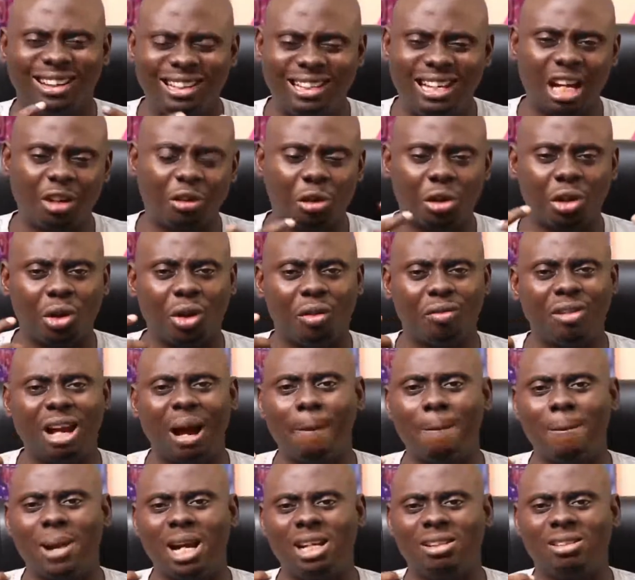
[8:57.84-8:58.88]
get rid of
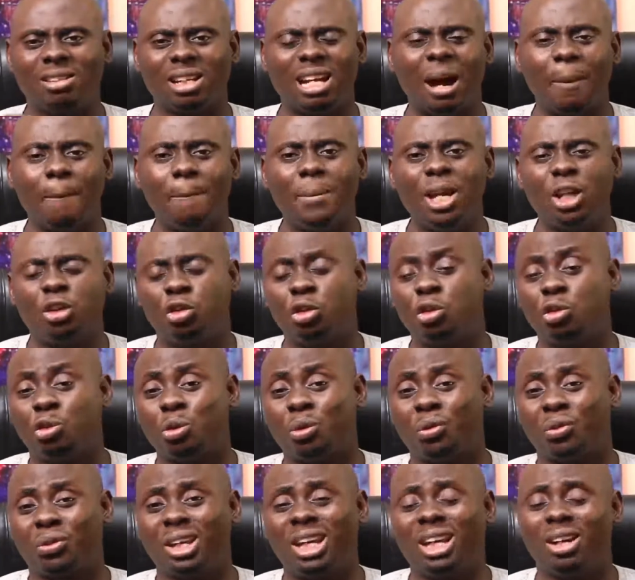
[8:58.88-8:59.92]
that mindset that makes you to
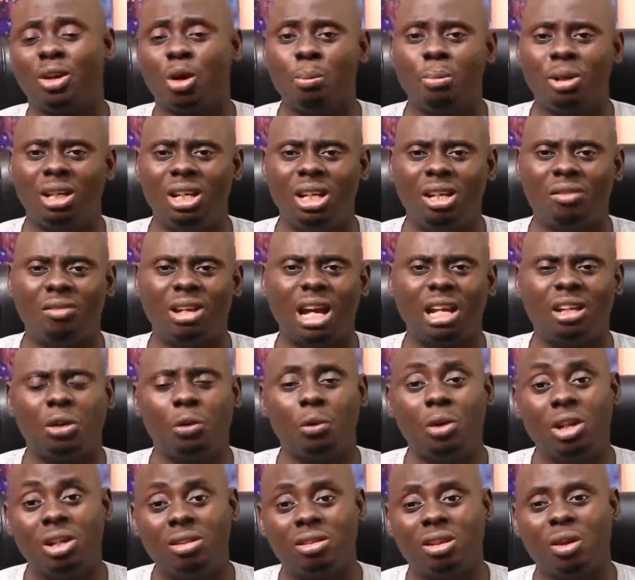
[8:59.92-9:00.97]
think or believe that the
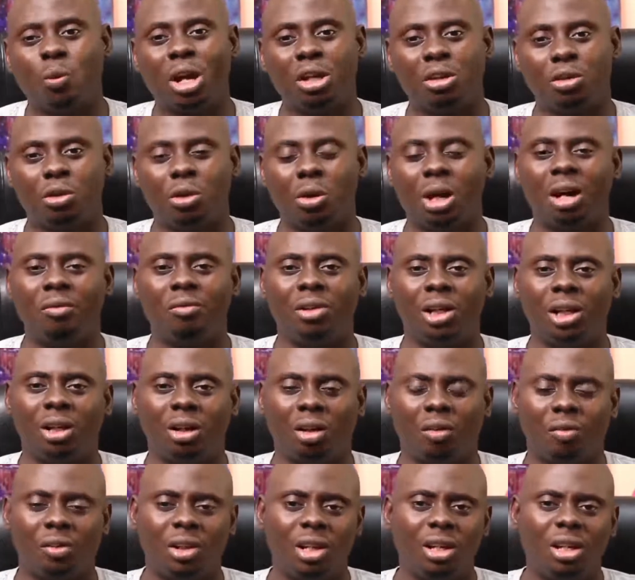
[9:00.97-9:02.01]
reason why you don't have
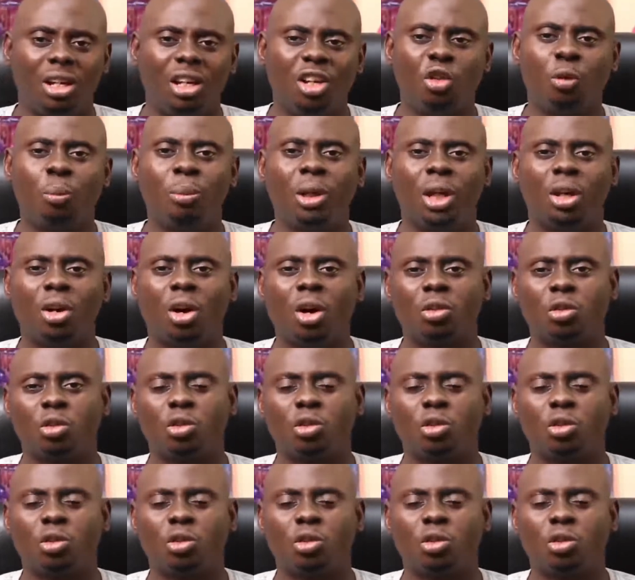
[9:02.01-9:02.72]
enough is because